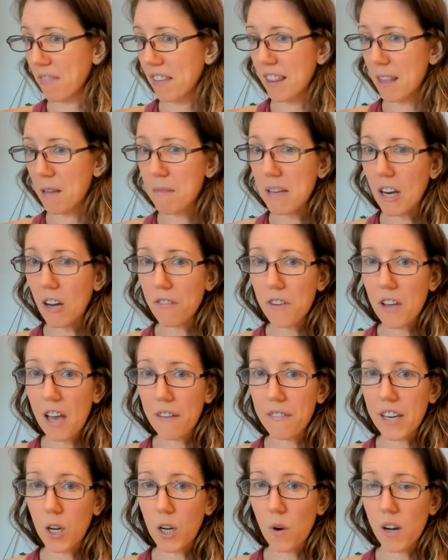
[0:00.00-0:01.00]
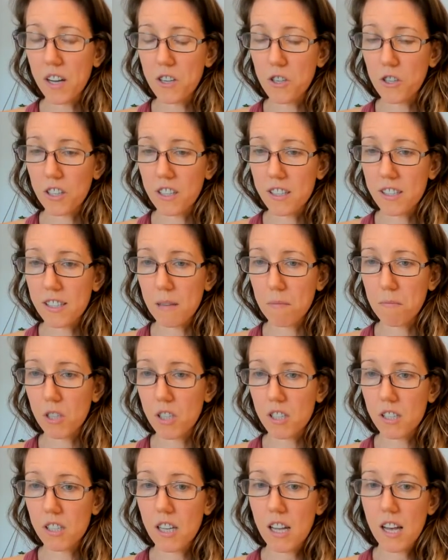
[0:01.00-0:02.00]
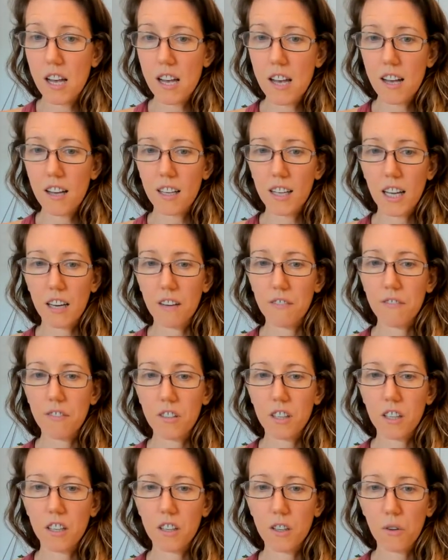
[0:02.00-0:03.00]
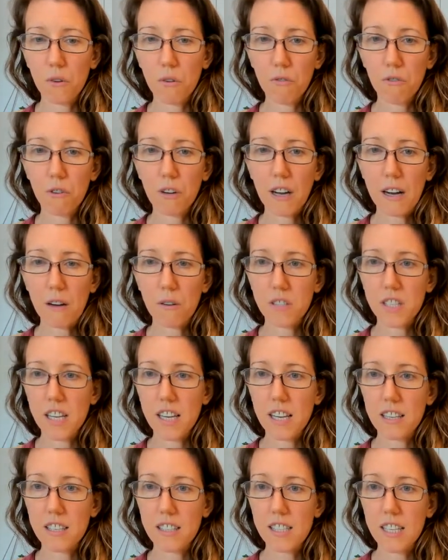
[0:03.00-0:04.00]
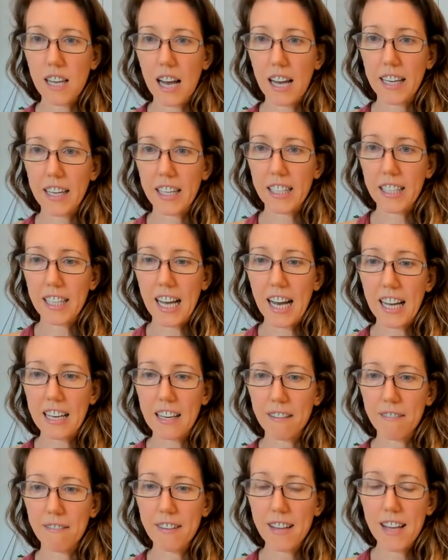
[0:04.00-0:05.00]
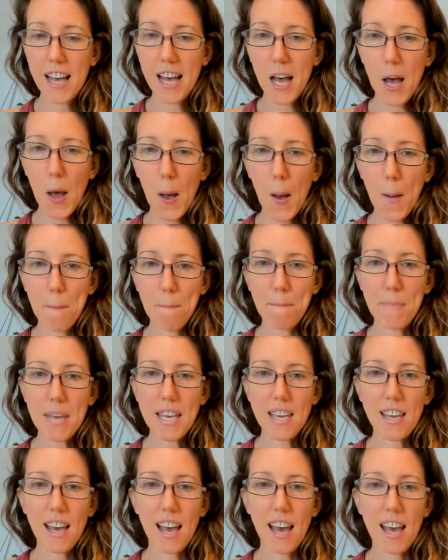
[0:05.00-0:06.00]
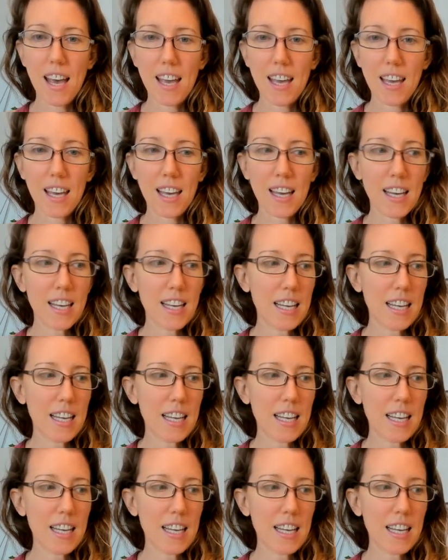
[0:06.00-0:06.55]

Let me know if you have any questions. I'm just kind of going to go throughout, and I can kind of be